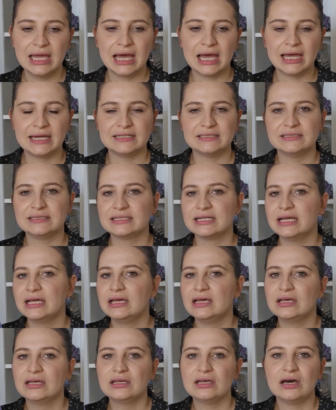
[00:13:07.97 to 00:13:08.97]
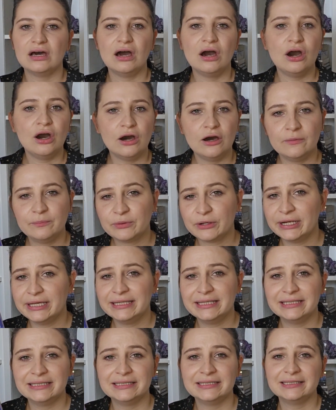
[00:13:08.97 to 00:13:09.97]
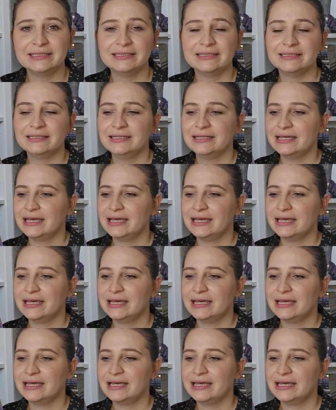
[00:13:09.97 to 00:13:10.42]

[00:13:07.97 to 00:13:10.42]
and heartbreaking,